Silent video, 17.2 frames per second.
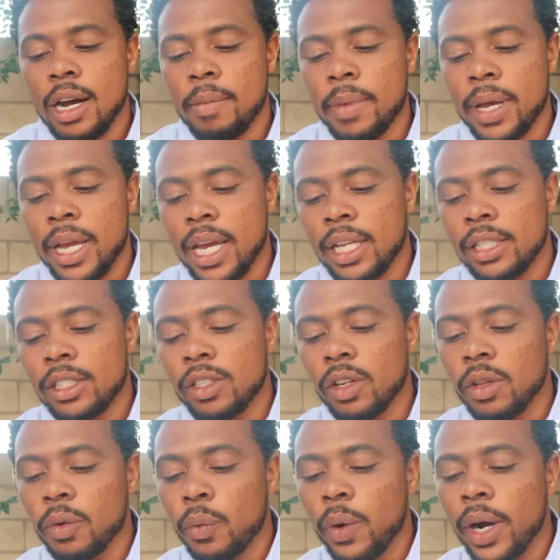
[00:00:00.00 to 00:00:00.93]
And
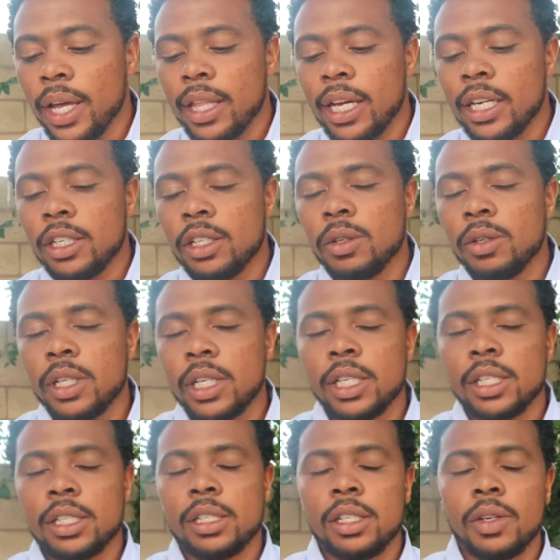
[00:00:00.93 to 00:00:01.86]
so the way they do
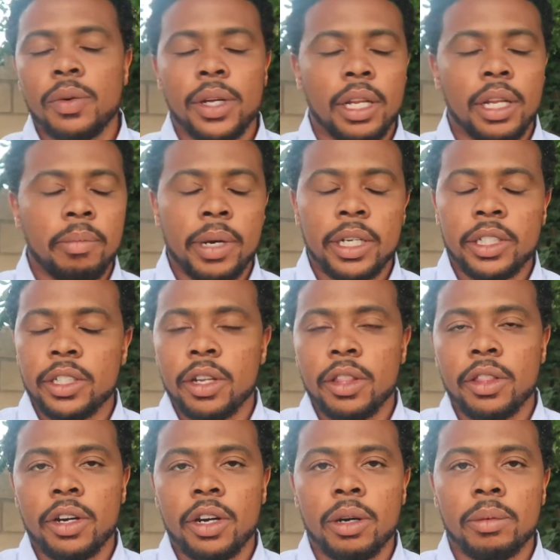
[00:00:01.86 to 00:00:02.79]
this, the way they measure your
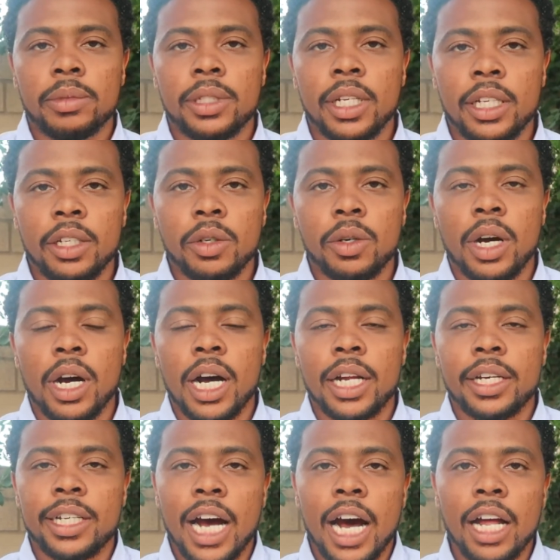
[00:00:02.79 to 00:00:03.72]
therms, they do
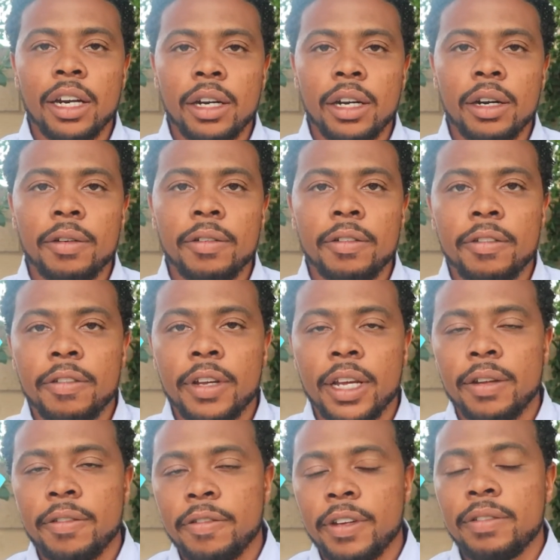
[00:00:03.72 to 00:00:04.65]

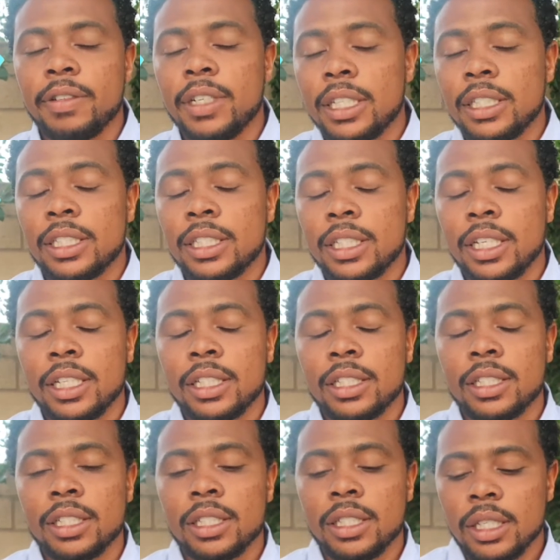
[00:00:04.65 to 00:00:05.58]

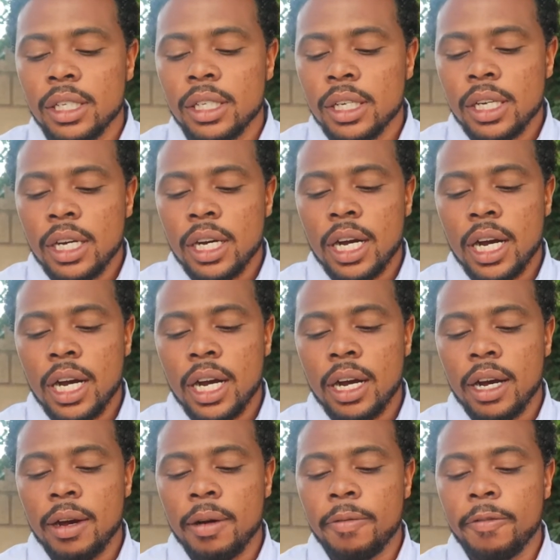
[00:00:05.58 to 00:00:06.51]

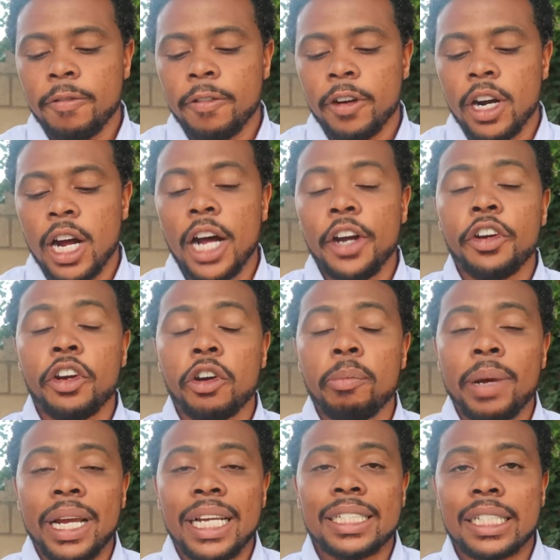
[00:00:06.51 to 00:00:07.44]
$1.15 for under
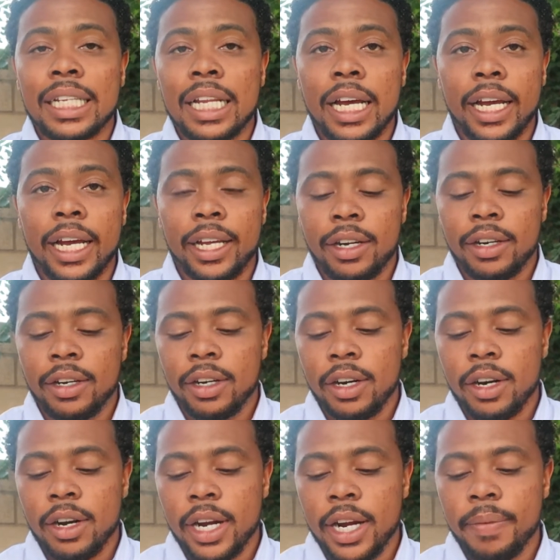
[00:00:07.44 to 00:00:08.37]
baseline,
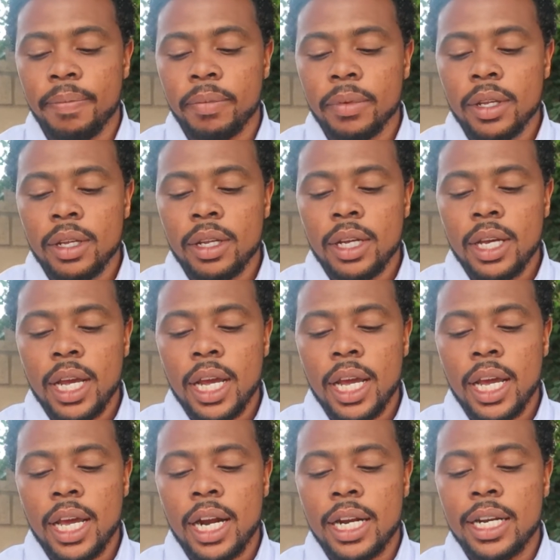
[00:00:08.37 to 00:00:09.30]
all right,
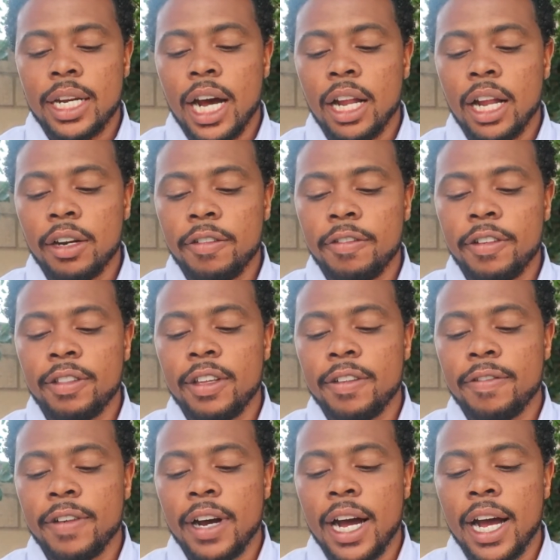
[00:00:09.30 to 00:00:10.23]
and
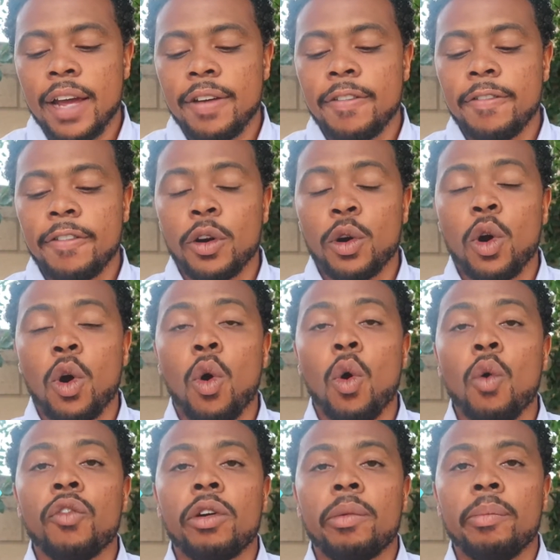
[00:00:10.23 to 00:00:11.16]
$1.55 for
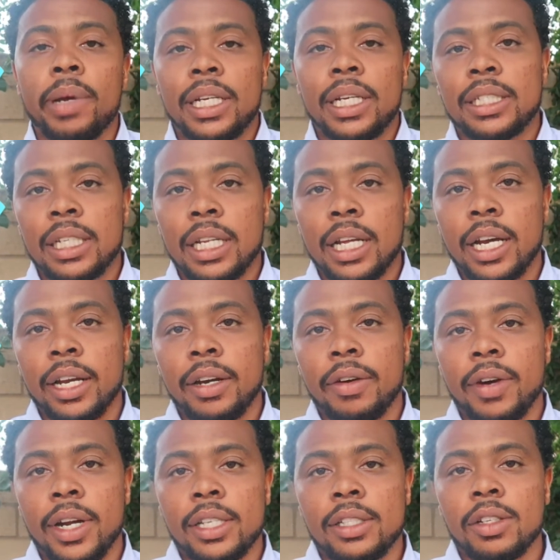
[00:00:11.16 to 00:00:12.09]
over baseline,
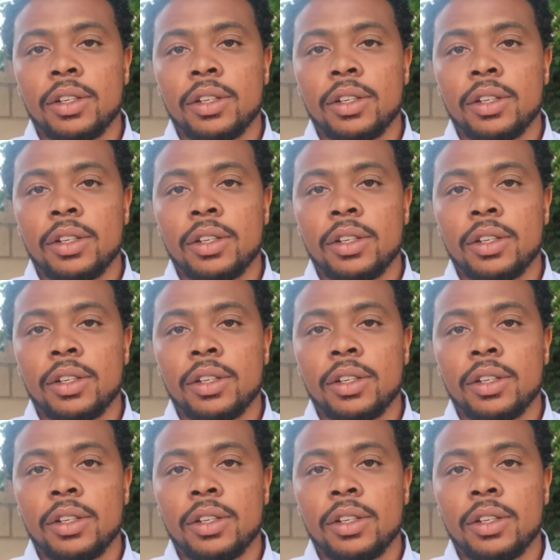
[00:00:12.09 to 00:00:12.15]
right?